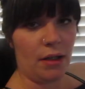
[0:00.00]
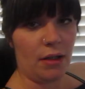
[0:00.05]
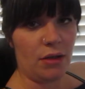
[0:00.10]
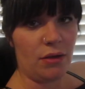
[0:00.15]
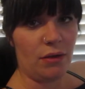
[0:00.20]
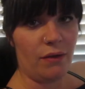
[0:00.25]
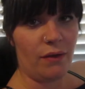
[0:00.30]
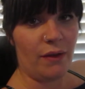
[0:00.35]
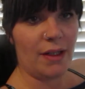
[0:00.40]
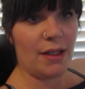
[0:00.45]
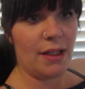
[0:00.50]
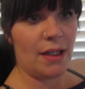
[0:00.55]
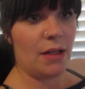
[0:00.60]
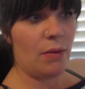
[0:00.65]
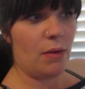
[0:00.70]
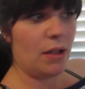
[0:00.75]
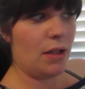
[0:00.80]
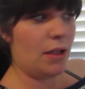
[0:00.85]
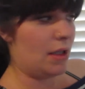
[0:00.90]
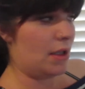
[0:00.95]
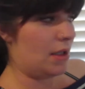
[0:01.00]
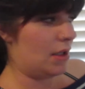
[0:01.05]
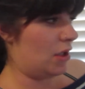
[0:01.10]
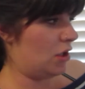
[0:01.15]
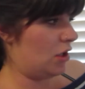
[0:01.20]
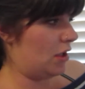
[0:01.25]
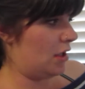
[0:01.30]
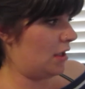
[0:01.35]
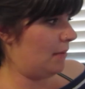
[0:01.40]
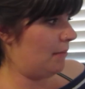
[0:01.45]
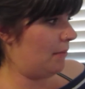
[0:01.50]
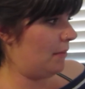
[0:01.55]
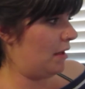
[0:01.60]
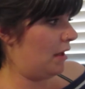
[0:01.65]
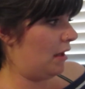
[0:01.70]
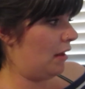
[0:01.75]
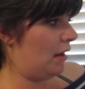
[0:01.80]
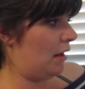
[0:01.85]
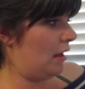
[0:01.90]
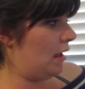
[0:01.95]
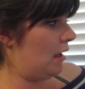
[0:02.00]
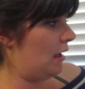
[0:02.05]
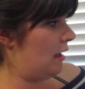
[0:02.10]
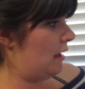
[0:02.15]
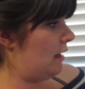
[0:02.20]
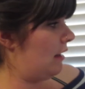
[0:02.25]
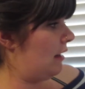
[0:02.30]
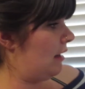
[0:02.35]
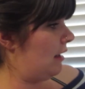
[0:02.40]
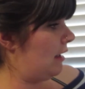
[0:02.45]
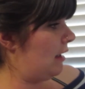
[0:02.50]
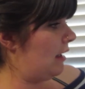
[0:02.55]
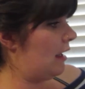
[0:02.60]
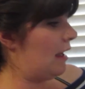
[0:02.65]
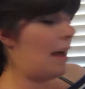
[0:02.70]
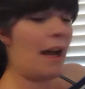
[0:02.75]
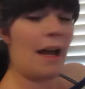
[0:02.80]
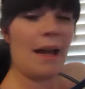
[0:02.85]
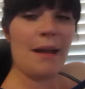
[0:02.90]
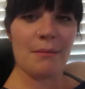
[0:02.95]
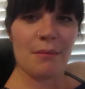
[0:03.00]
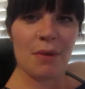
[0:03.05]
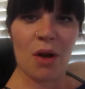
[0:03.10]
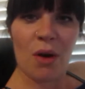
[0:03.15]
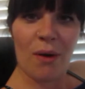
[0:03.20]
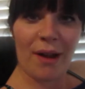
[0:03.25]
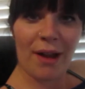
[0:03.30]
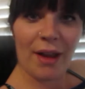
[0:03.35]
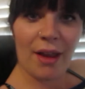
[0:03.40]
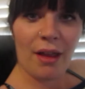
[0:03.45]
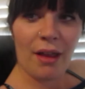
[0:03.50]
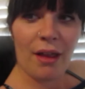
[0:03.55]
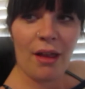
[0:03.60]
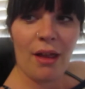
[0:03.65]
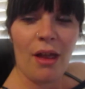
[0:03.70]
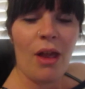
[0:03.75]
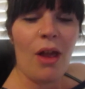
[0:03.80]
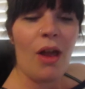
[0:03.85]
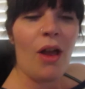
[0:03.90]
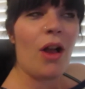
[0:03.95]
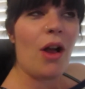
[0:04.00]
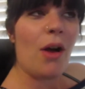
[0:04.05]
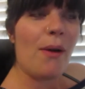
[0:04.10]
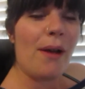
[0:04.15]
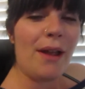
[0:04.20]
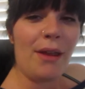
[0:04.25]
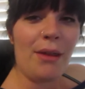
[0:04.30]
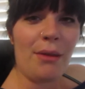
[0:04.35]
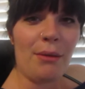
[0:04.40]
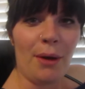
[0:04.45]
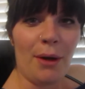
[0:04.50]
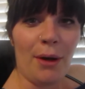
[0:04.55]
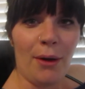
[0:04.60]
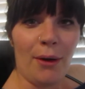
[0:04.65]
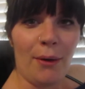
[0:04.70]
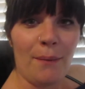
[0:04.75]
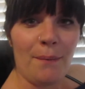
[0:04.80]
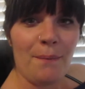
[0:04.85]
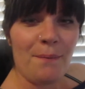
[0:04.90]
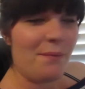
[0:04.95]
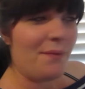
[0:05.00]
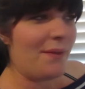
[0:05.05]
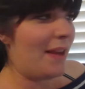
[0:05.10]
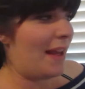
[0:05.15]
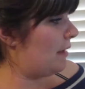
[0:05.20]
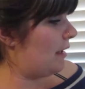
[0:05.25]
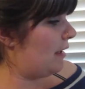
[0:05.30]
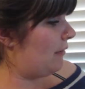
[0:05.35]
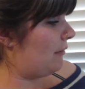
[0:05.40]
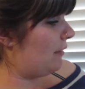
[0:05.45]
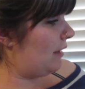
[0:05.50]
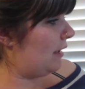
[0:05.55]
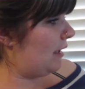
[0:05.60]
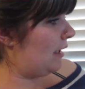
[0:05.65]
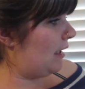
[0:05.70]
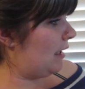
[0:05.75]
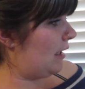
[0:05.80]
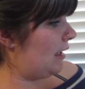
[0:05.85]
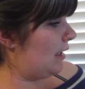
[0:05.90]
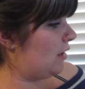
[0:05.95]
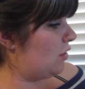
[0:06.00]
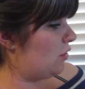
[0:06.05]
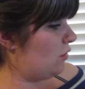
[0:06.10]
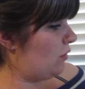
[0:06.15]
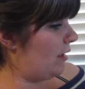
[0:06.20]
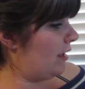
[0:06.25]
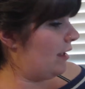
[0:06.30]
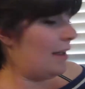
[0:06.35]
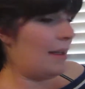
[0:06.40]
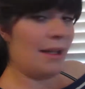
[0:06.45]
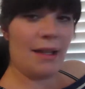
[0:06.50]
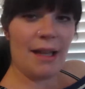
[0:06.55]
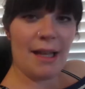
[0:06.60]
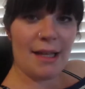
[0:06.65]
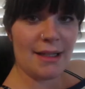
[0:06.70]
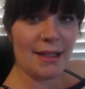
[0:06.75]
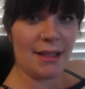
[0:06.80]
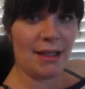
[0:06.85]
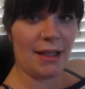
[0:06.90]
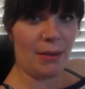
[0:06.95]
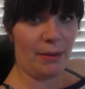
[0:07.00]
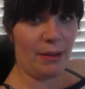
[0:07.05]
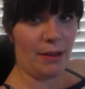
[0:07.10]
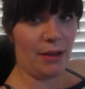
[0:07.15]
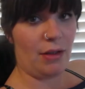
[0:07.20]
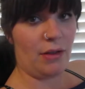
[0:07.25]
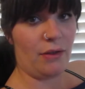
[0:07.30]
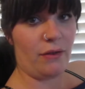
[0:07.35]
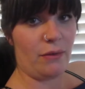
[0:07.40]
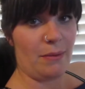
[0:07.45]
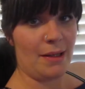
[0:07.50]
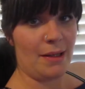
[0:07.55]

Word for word: or to offend anyone. This is just something that that I'm going going through. I really enjoyed the lesson that we learned from